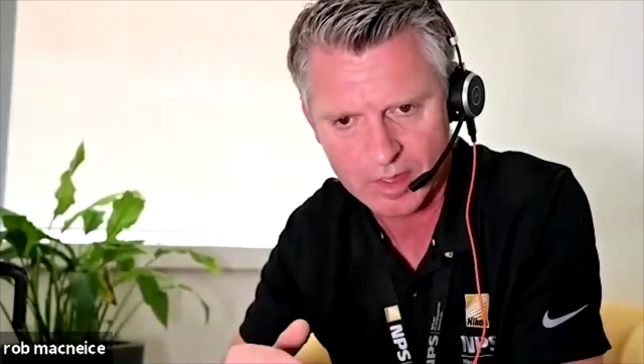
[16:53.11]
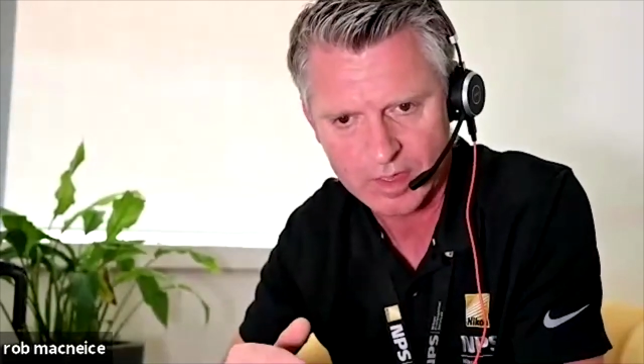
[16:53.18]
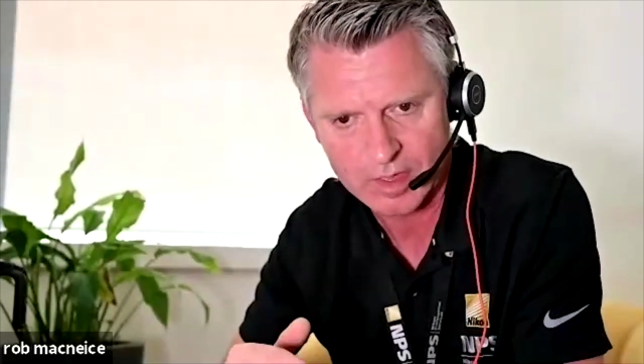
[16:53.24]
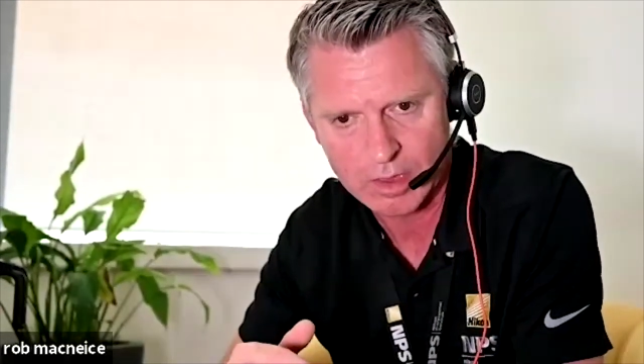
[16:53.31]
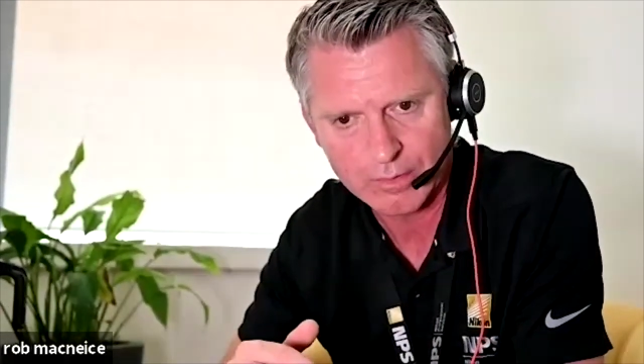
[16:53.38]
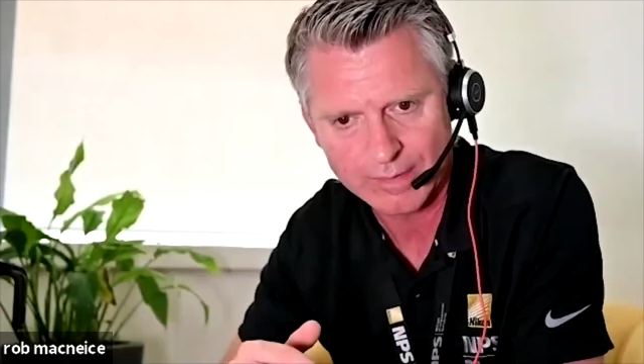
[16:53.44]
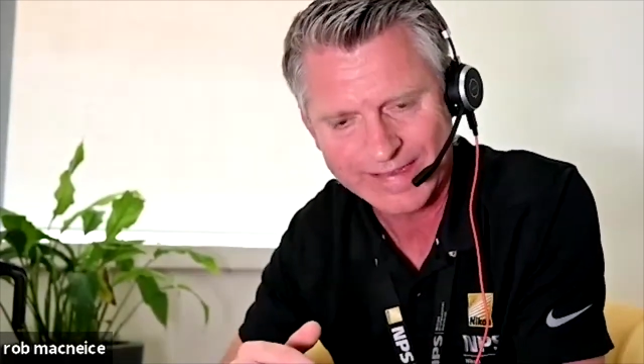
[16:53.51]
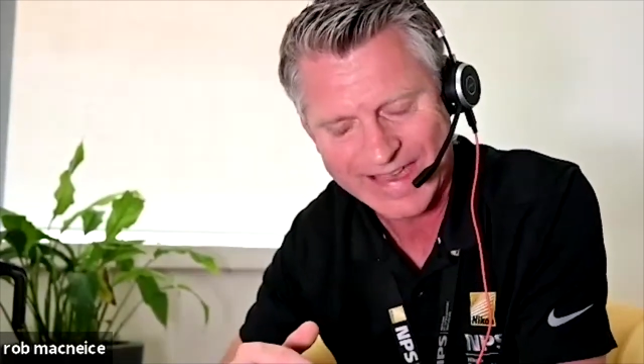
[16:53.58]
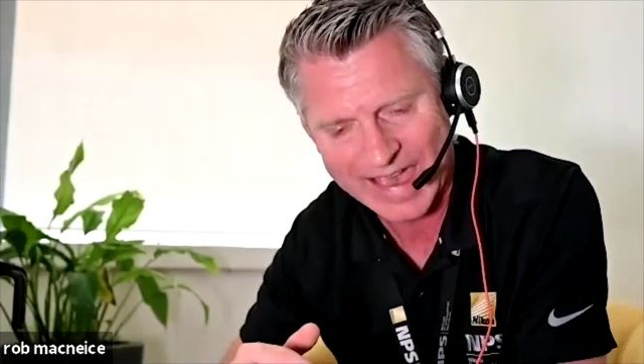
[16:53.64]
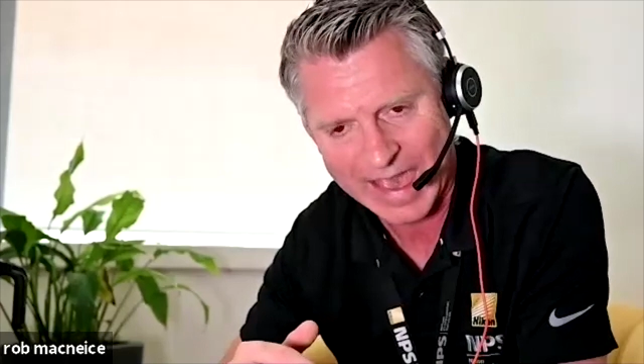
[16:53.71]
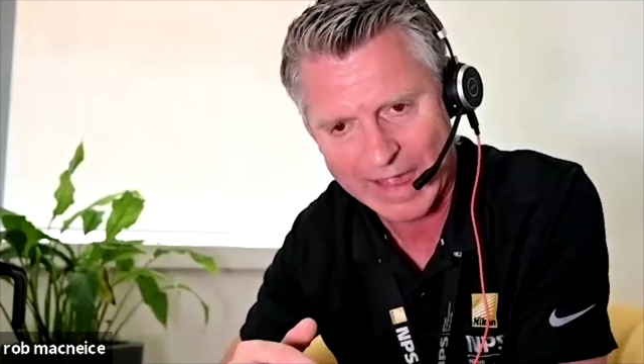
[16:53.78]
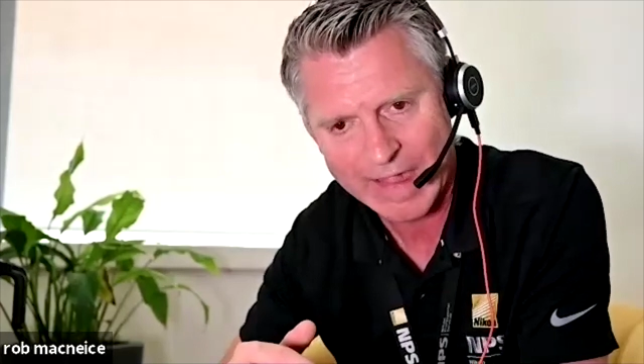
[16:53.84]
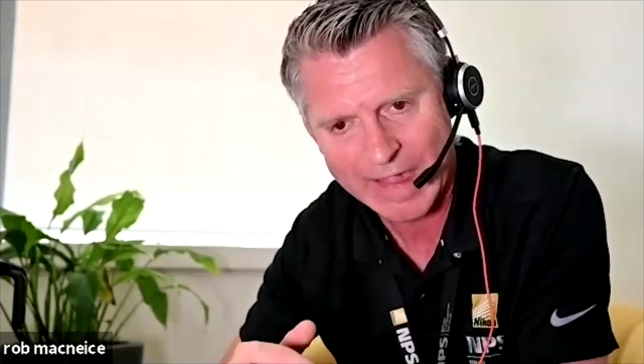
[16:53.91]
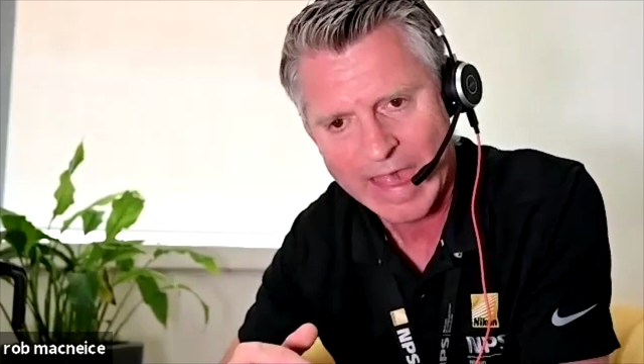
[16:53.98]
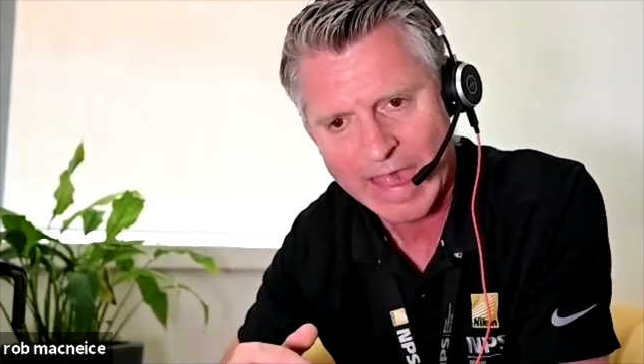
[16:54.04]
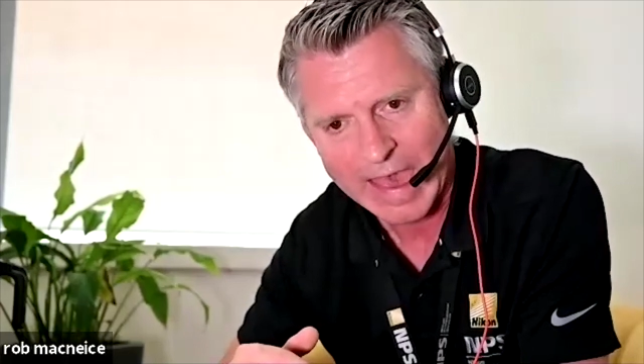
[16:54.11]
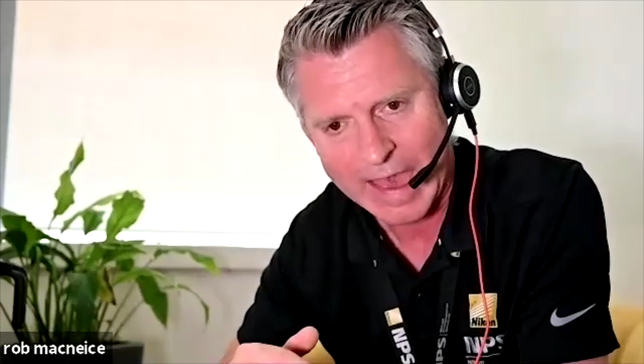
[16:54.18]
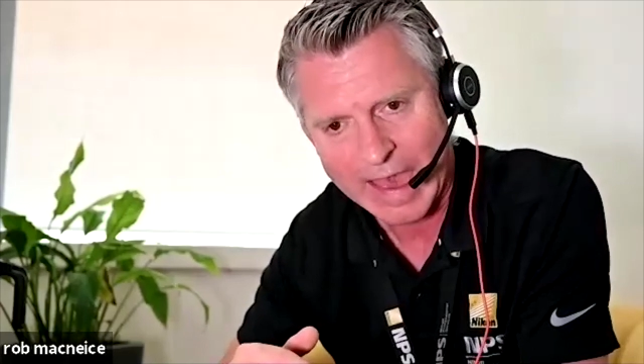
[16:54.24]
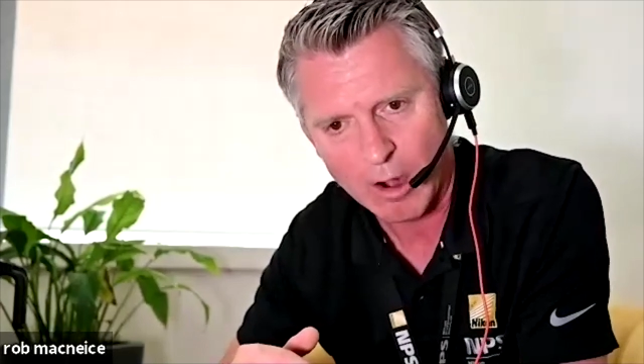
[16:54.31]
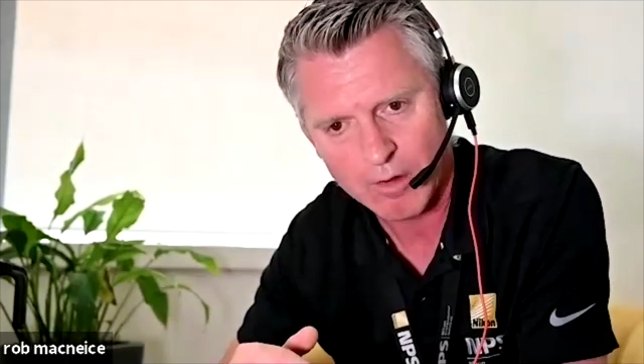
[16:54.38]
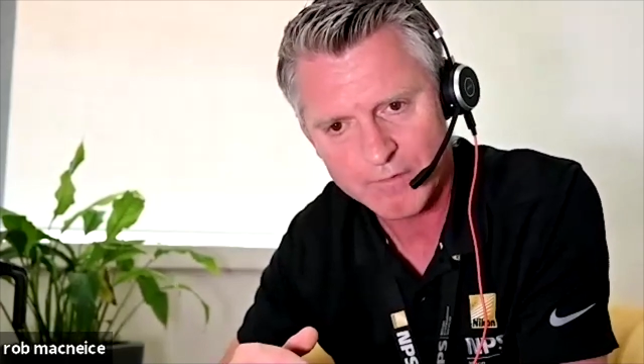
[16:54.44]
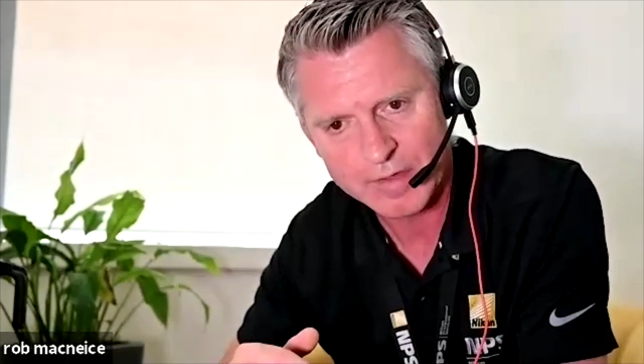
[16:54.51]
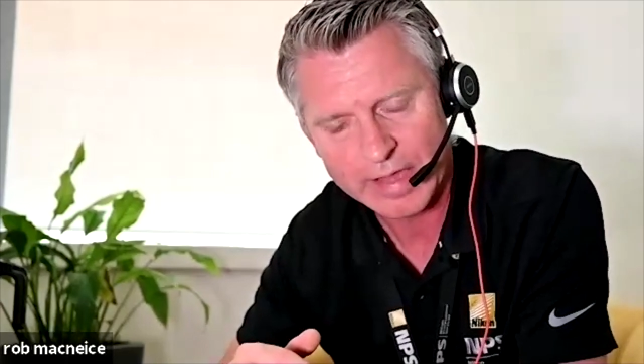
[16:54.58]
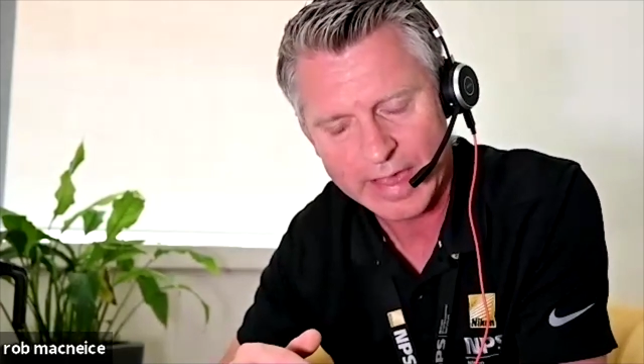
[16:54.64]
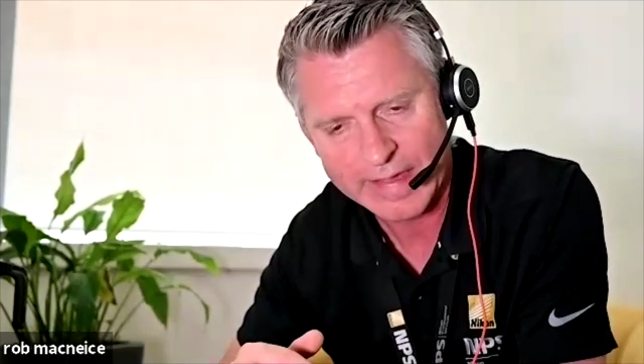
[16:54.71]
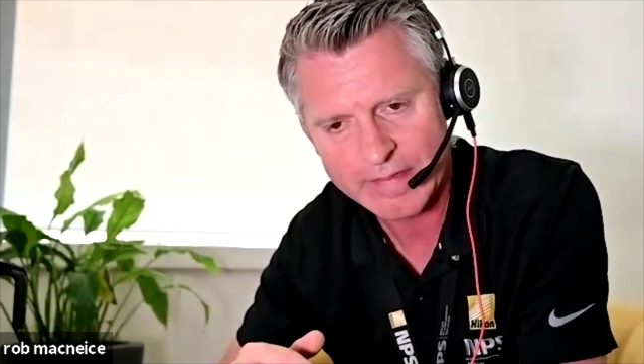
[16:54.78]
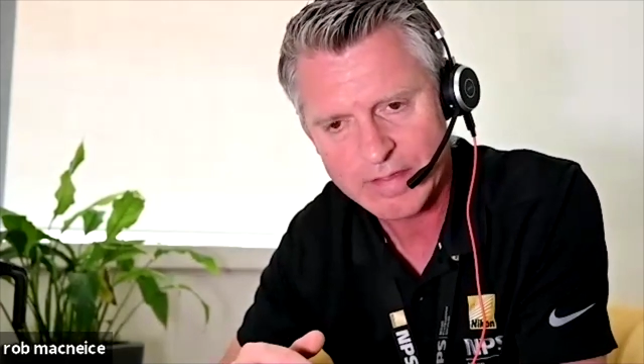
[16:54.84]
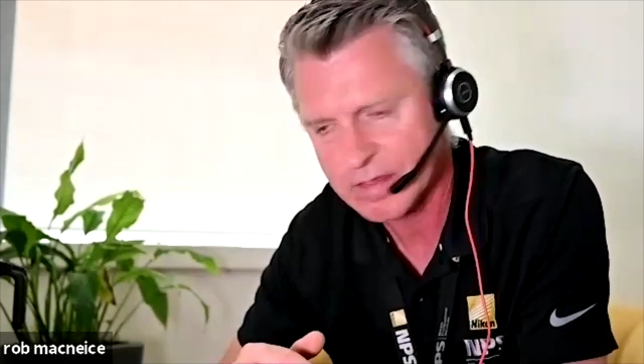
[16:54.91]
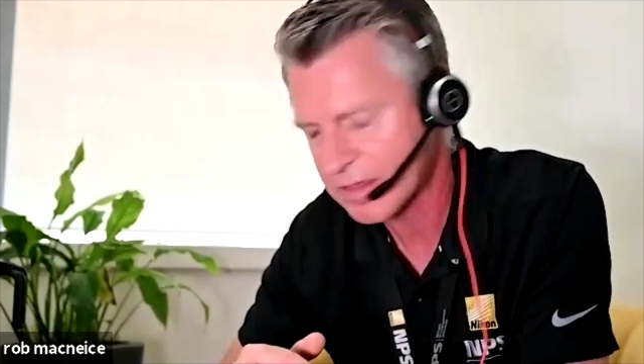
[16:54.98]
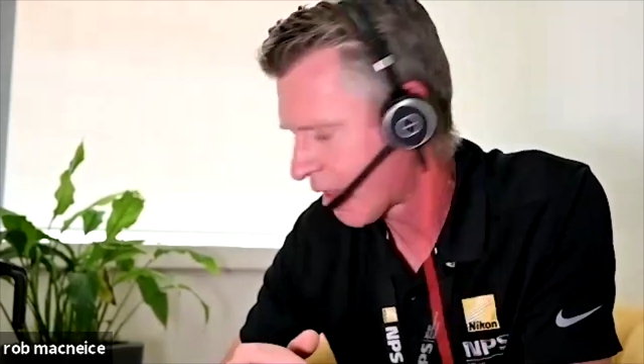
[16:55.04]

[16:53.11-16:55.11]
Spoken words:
can get out of a lens.